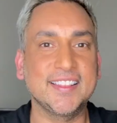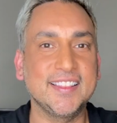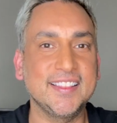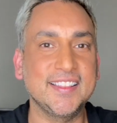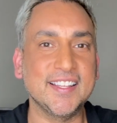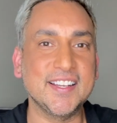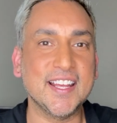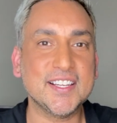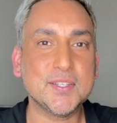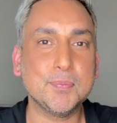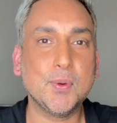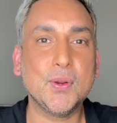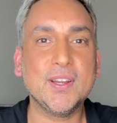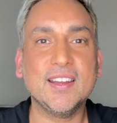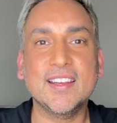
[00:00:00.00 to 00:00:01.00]
The next
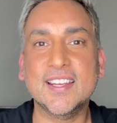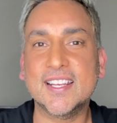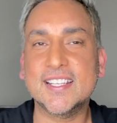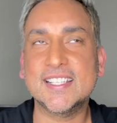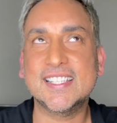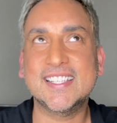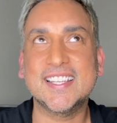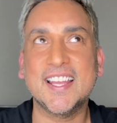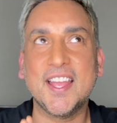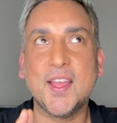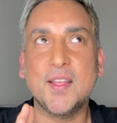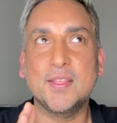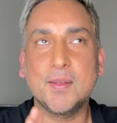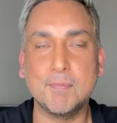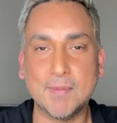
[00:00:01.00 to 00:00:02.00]
point is
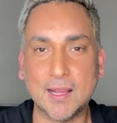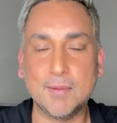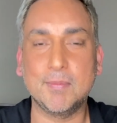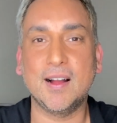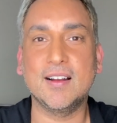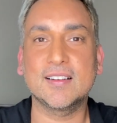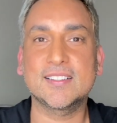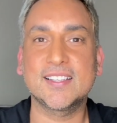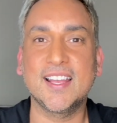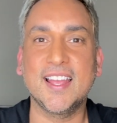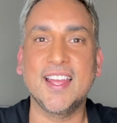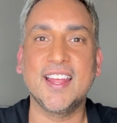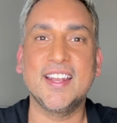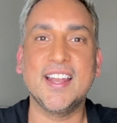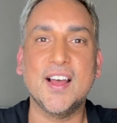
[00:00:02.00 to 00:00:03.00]
the mailbox.
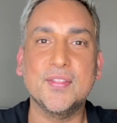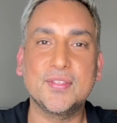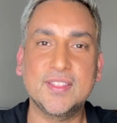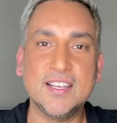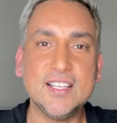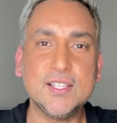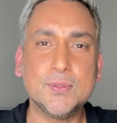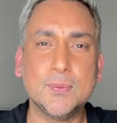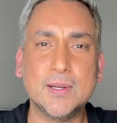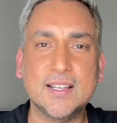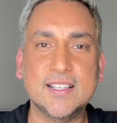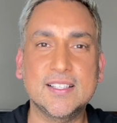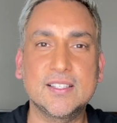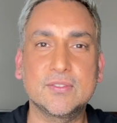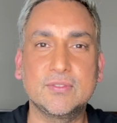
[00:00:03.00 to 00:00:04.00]
Now, this
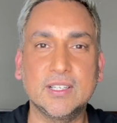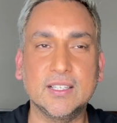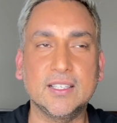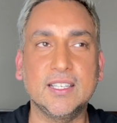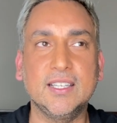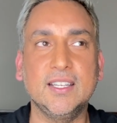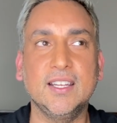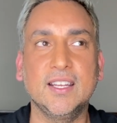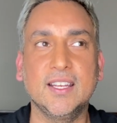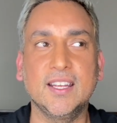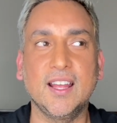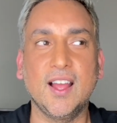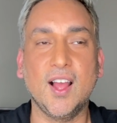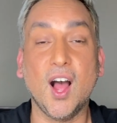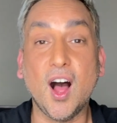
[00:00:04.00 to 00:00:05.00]
was really
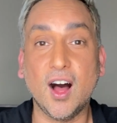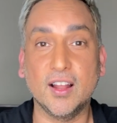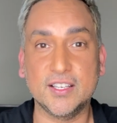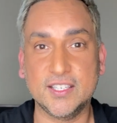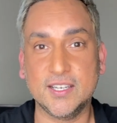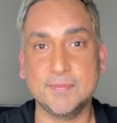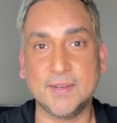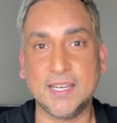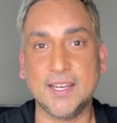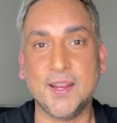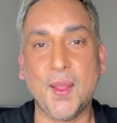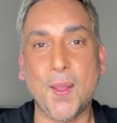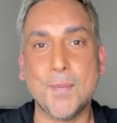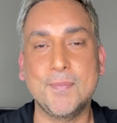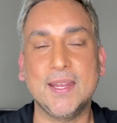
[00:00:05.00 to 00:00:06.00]
odd to me
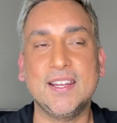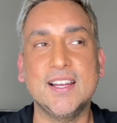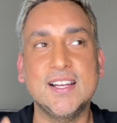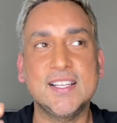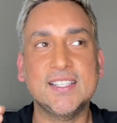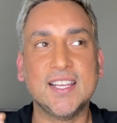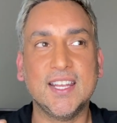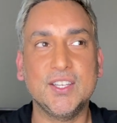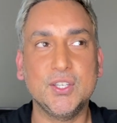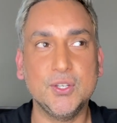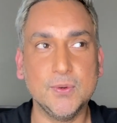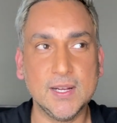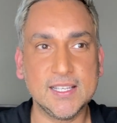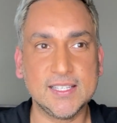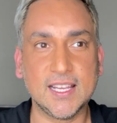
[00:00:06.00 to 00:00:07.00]
because in
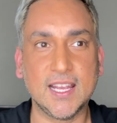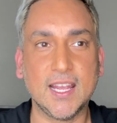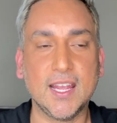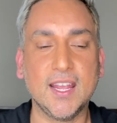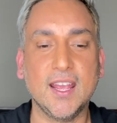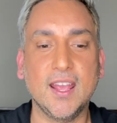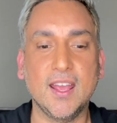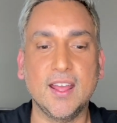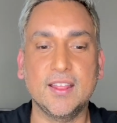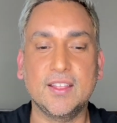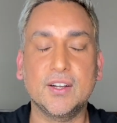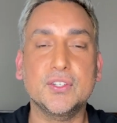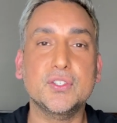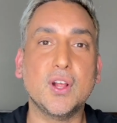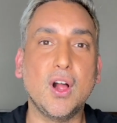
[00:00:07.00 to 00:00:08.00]
USA,
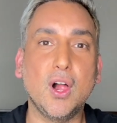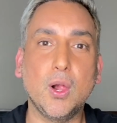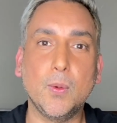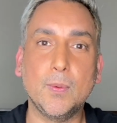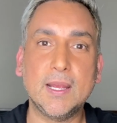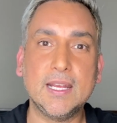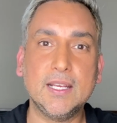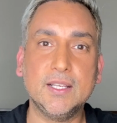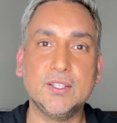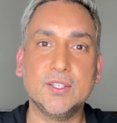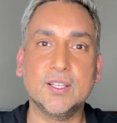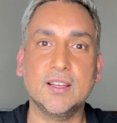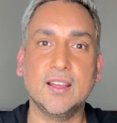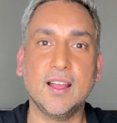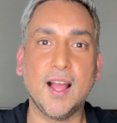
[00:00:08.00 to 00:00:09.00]
there's
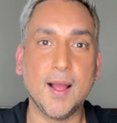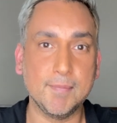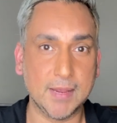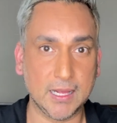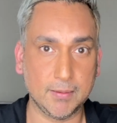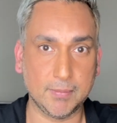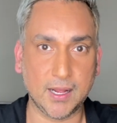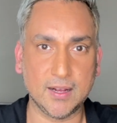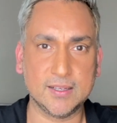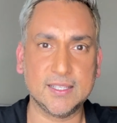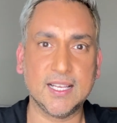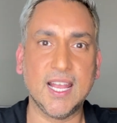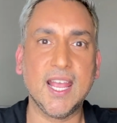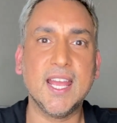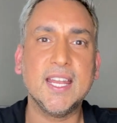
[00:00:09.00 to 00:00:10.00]
always a
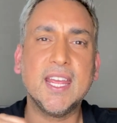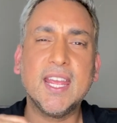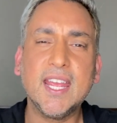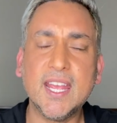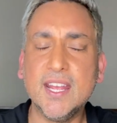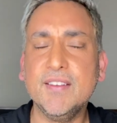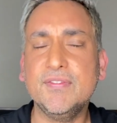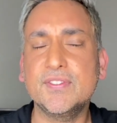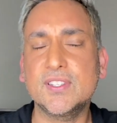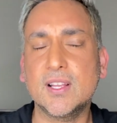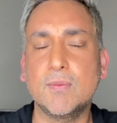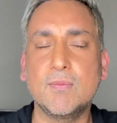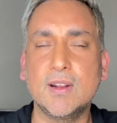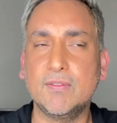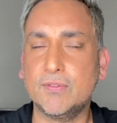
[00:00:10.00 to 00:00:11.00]
mailbox. And if
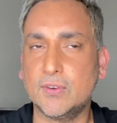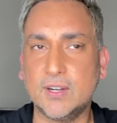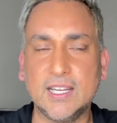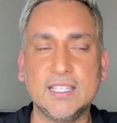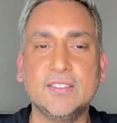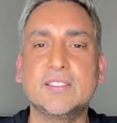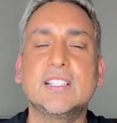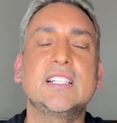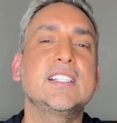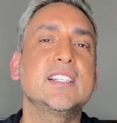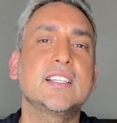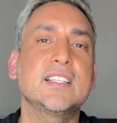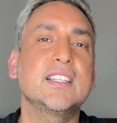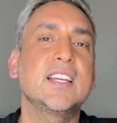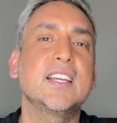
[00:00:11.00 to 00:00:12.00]
someone, for any
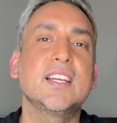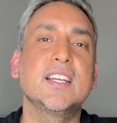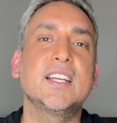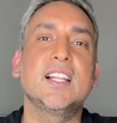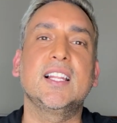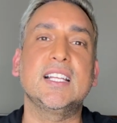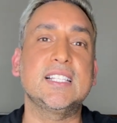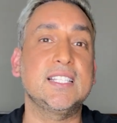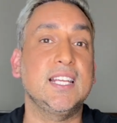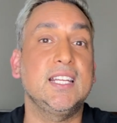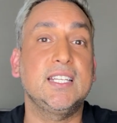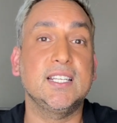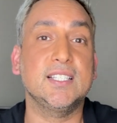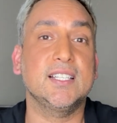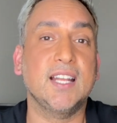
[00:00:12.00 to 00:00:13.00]
reason, let's say
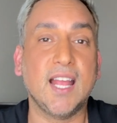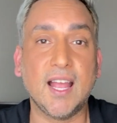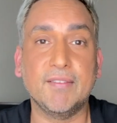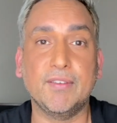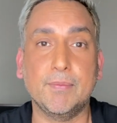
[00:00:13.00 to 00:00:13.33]
doesn't have a